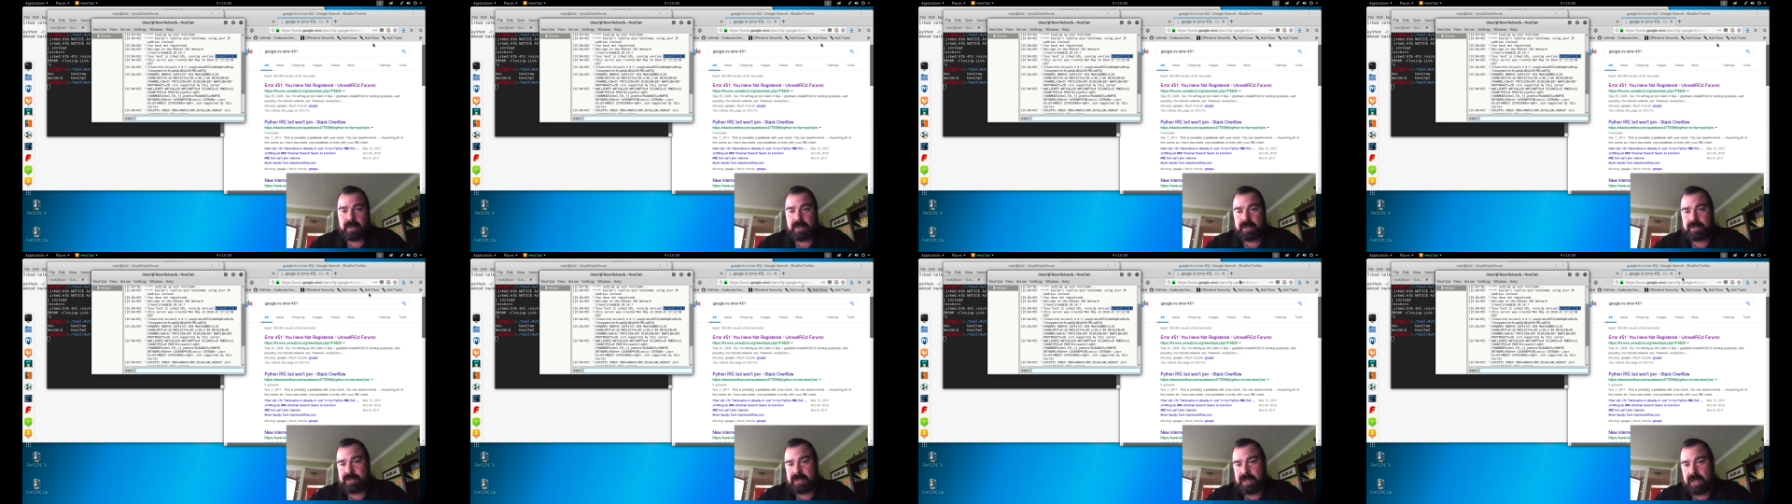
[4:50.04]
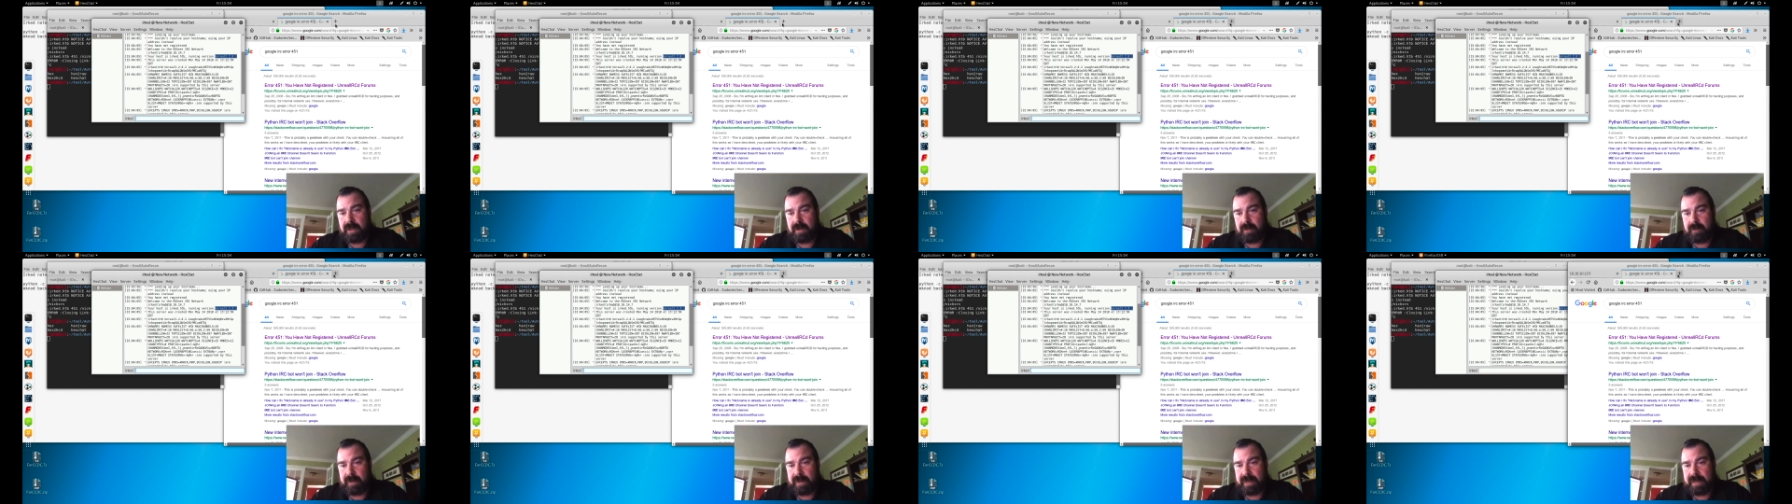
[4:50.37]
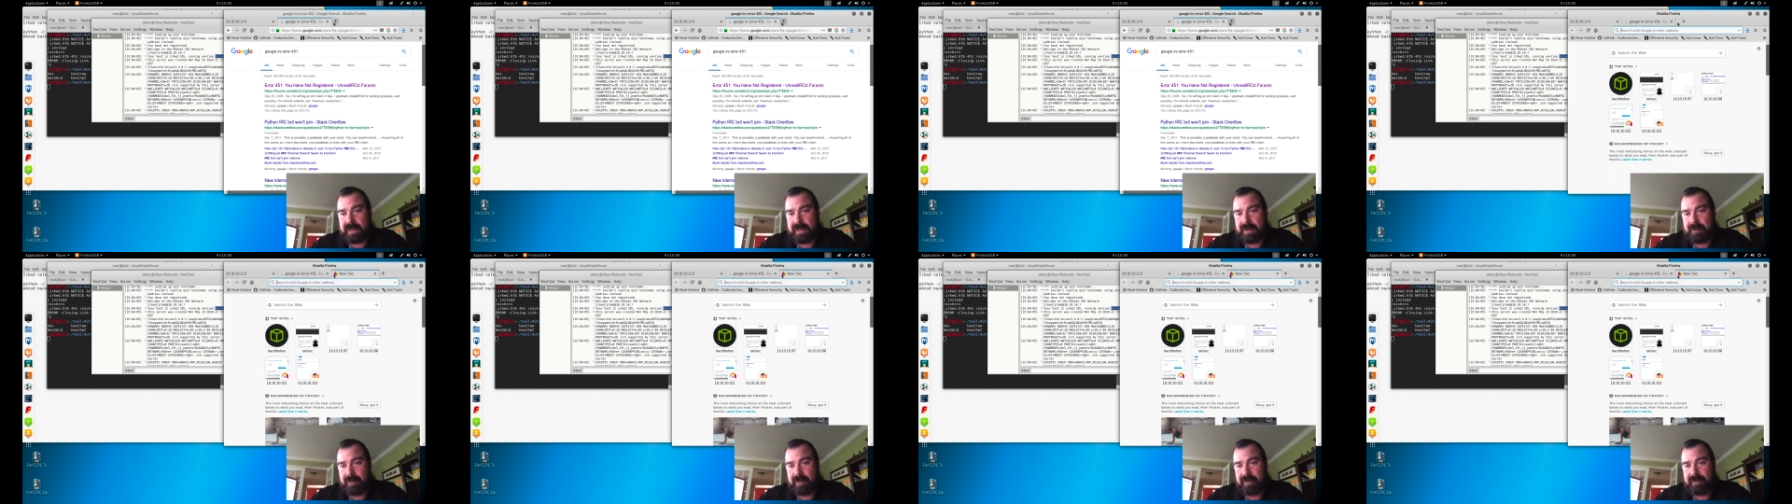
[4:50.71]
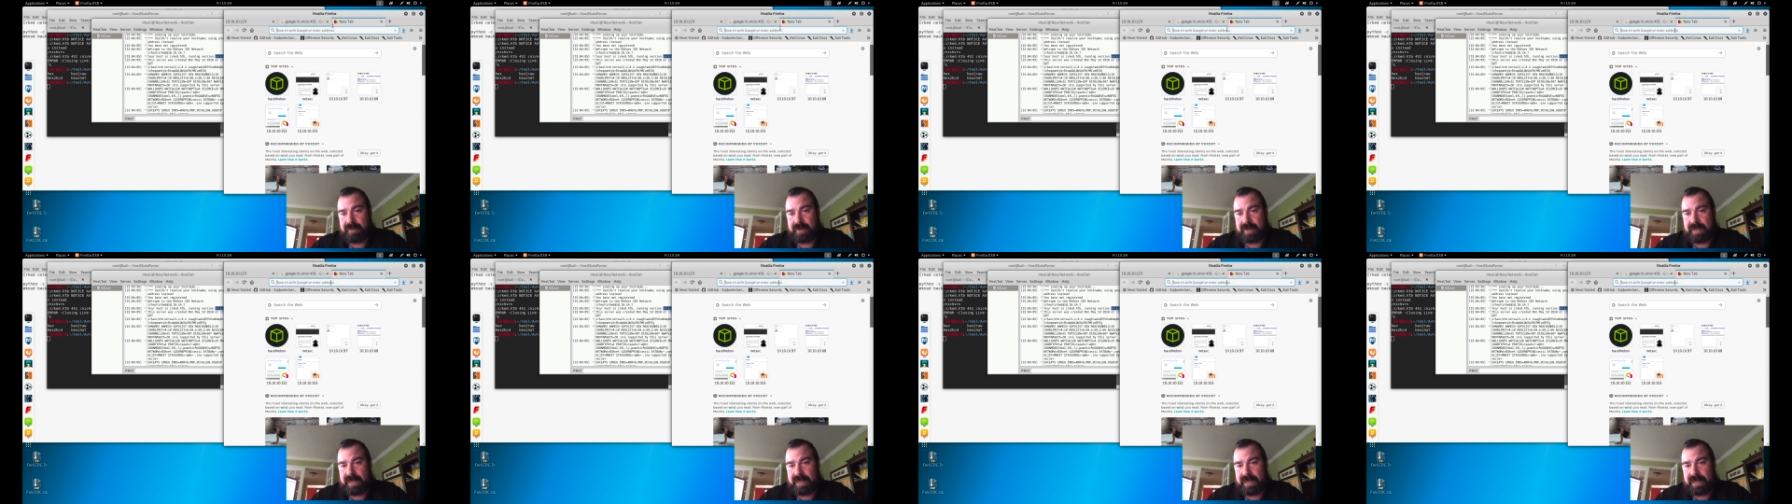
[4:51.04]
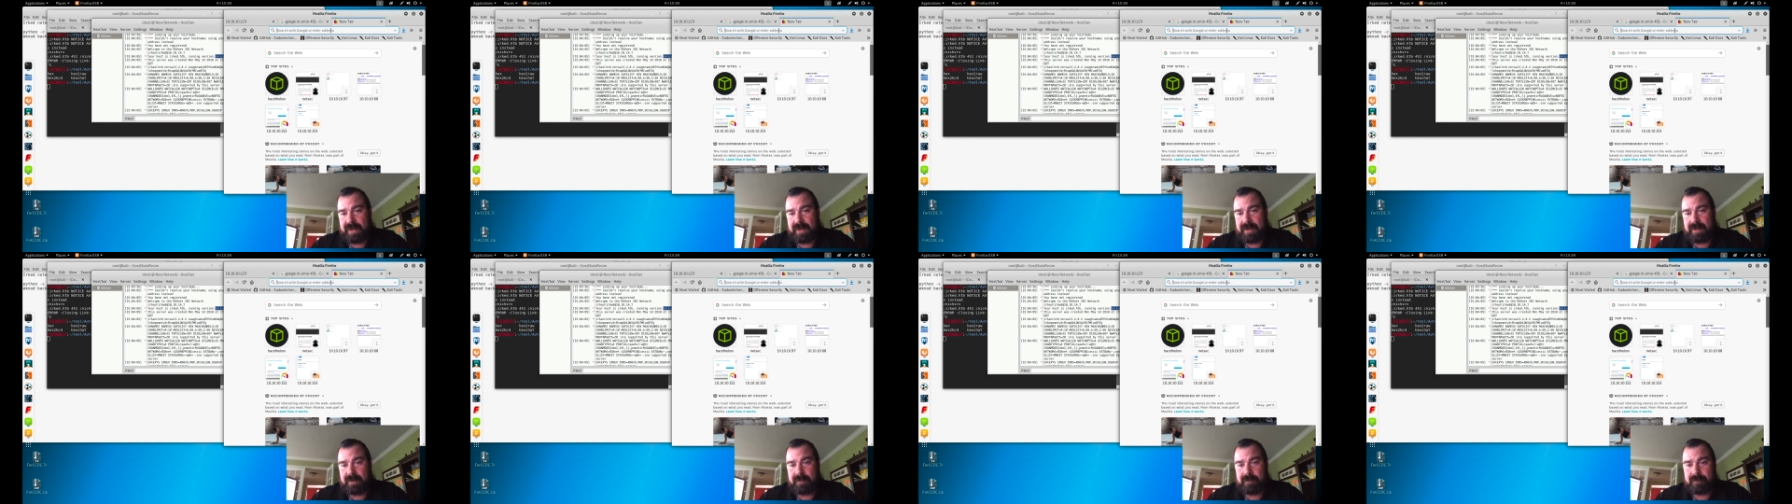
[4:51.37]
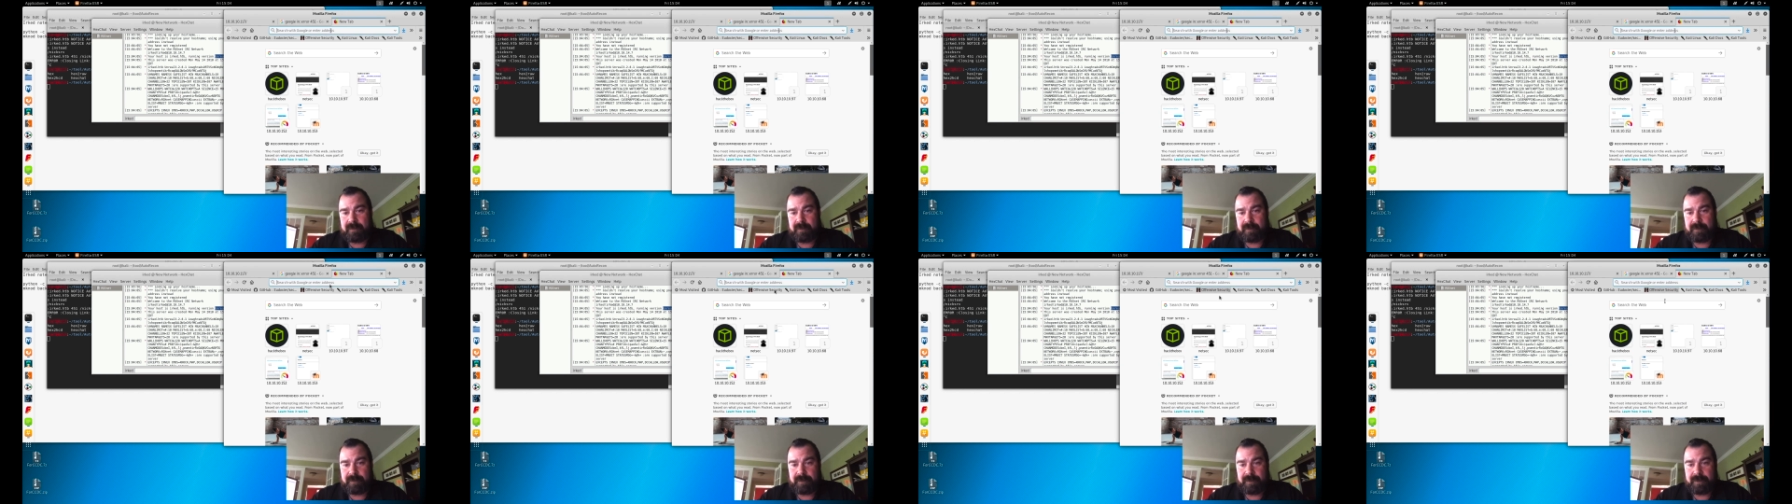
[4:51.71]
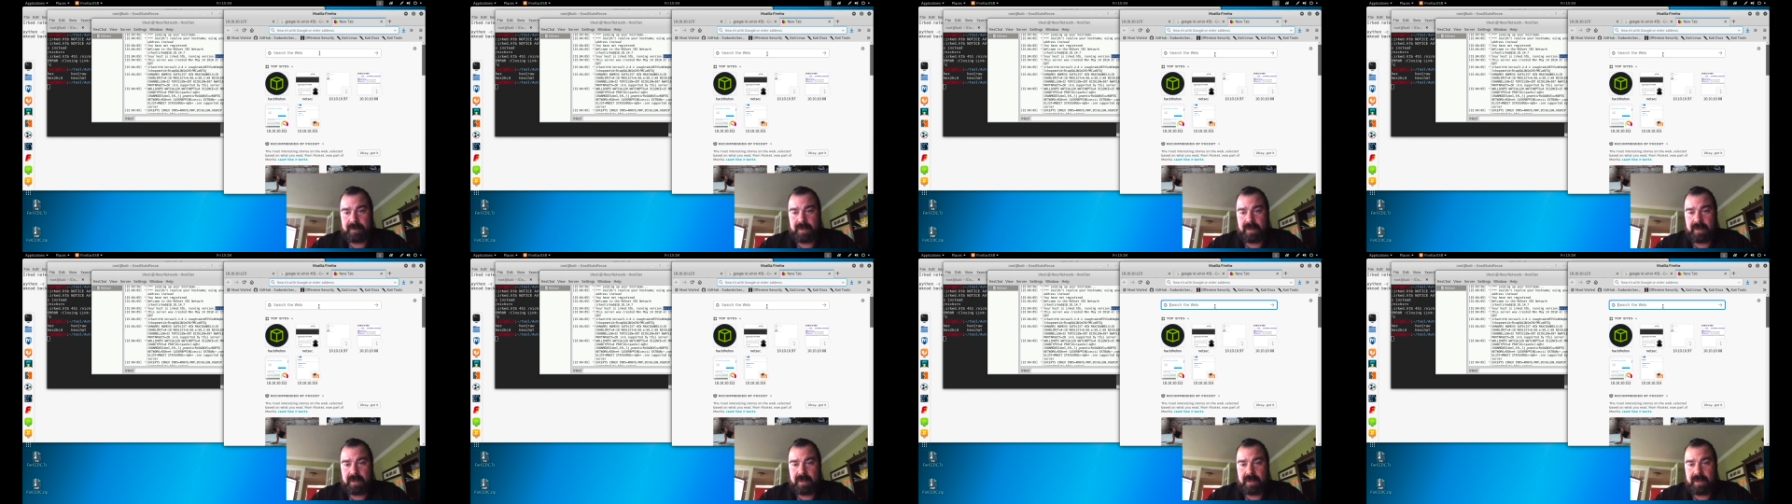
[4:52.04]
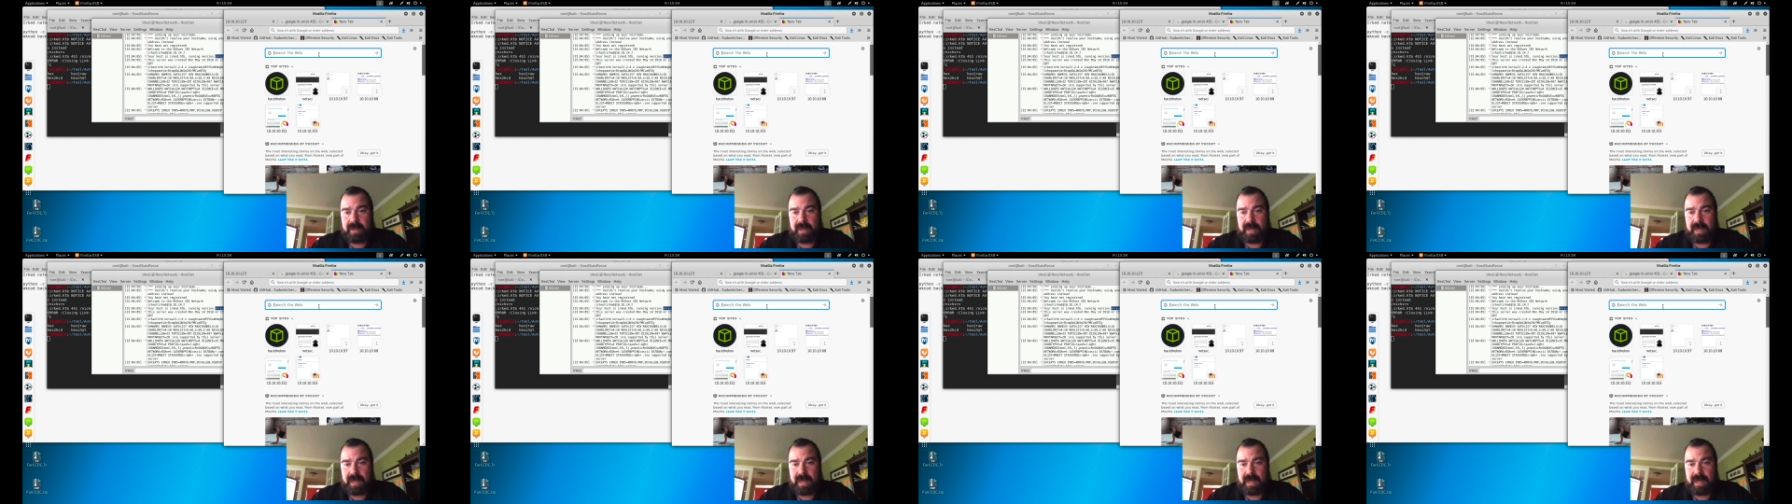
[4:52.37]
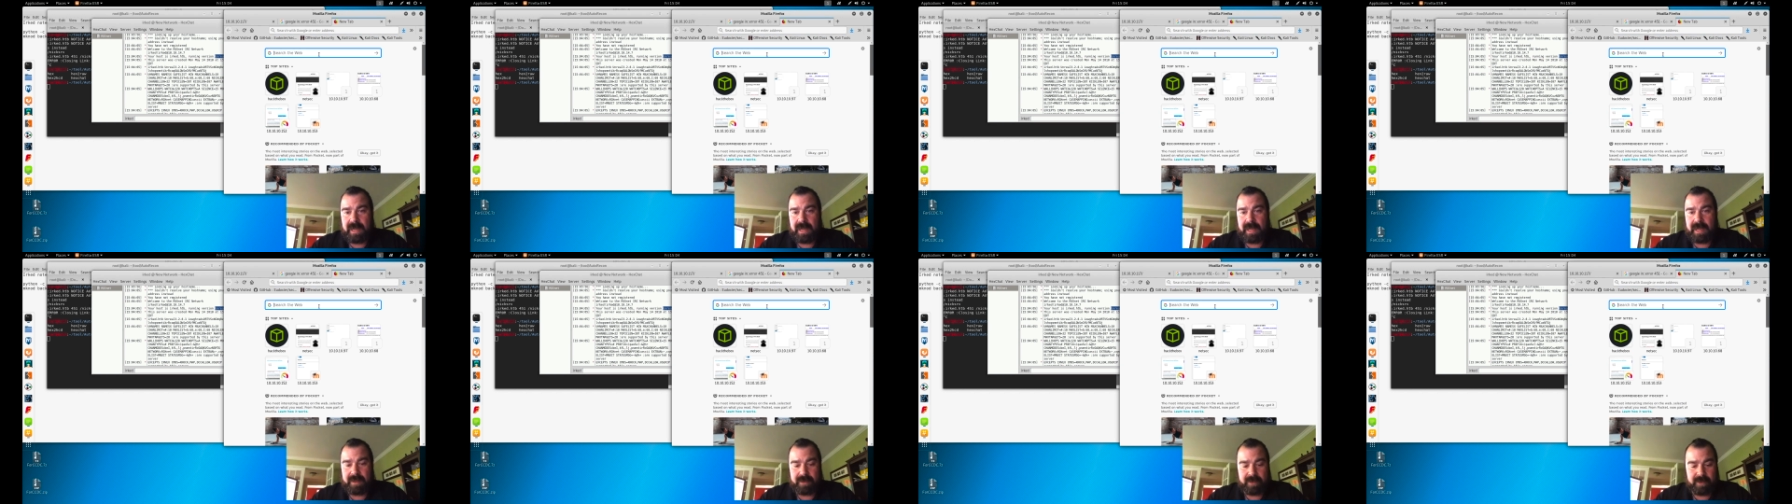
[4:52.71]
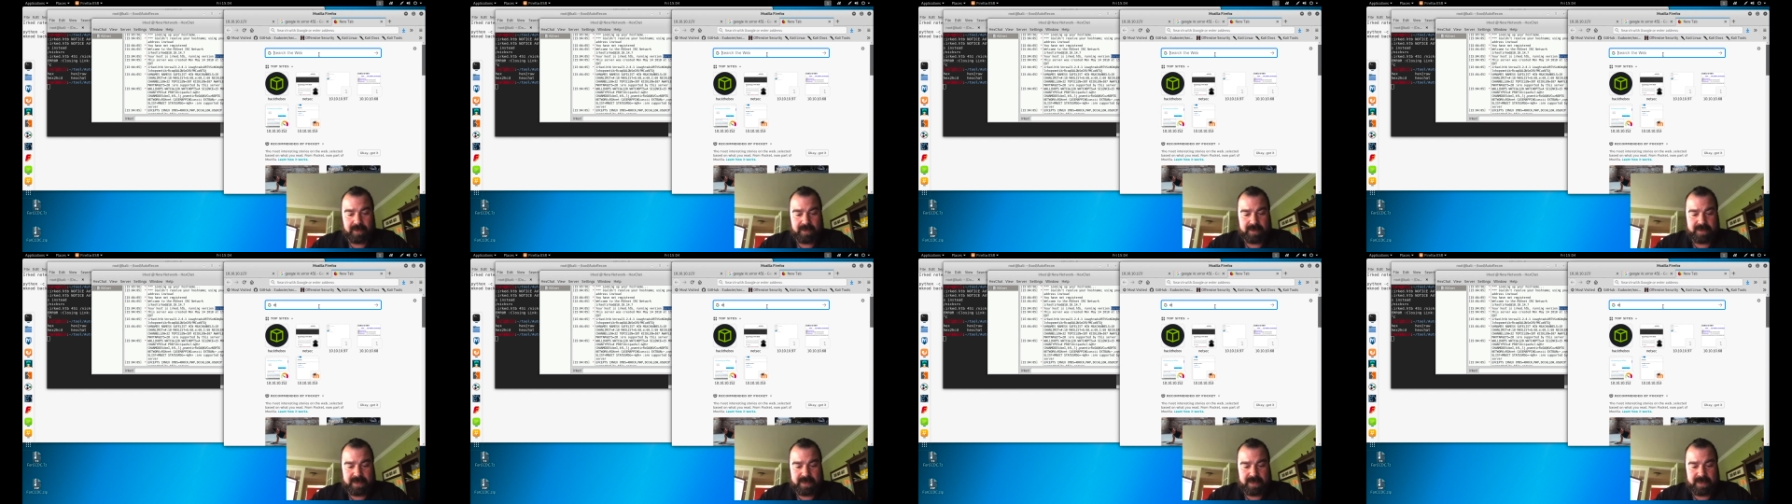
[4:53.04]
So we can come over here, go